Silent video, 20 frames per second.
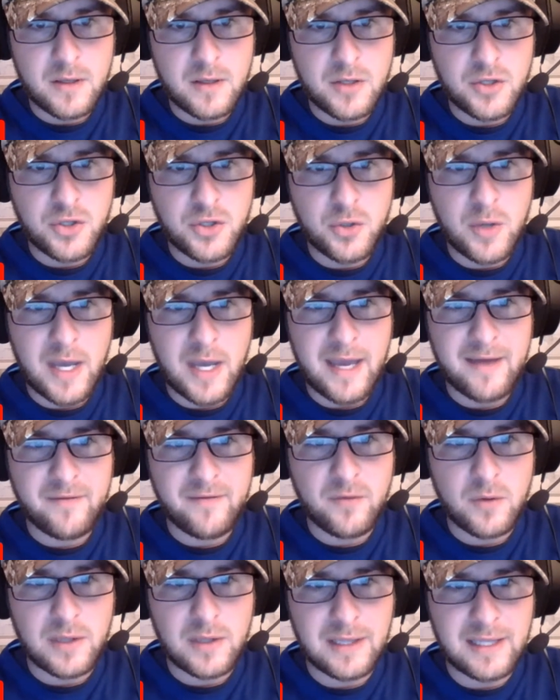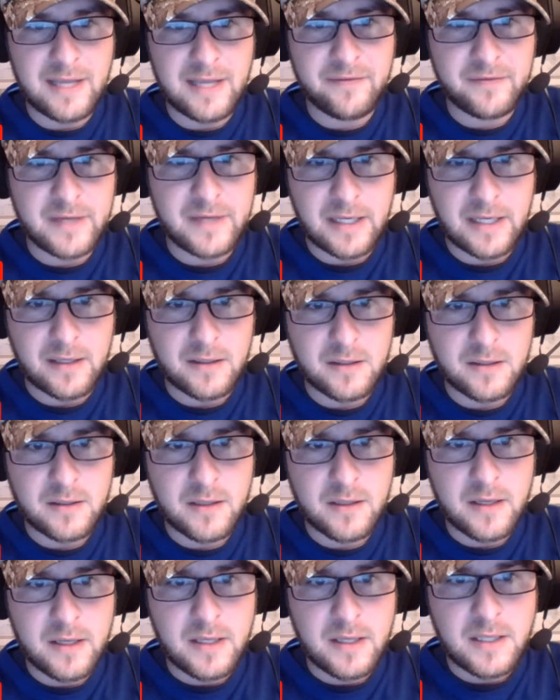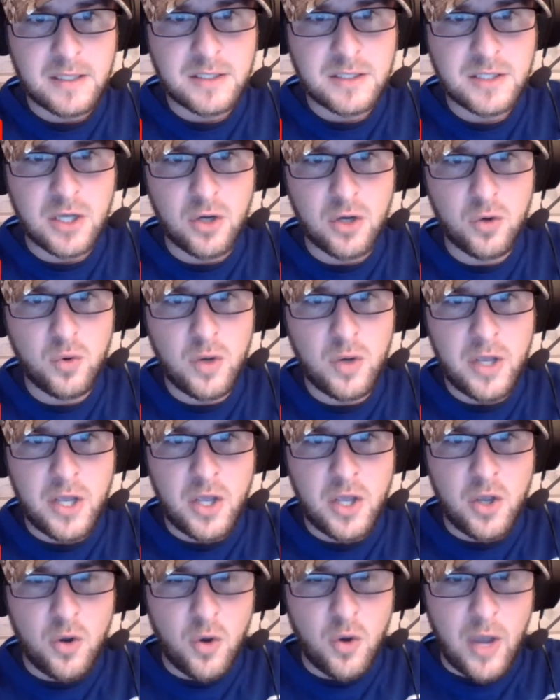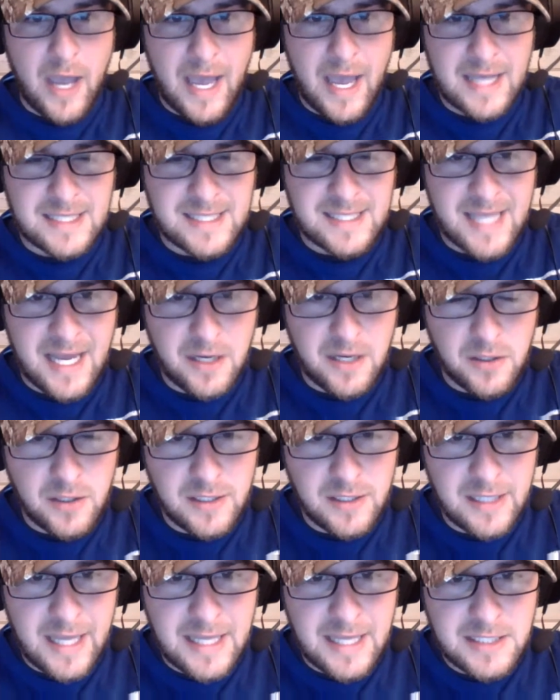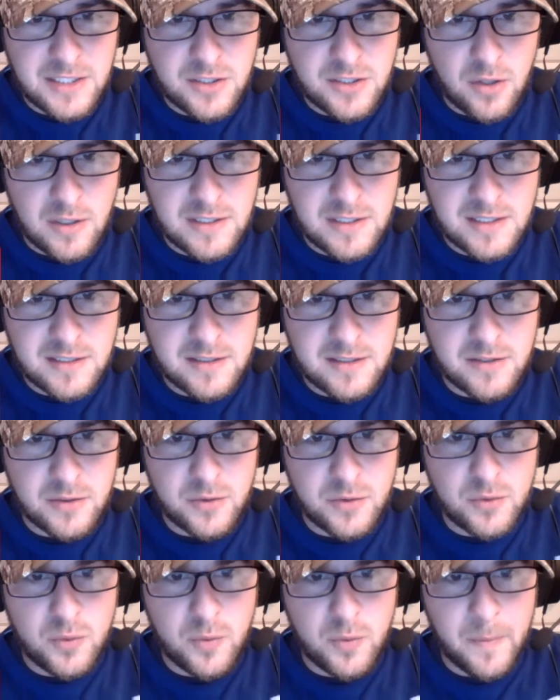you have lifting. So as that hood latch starts to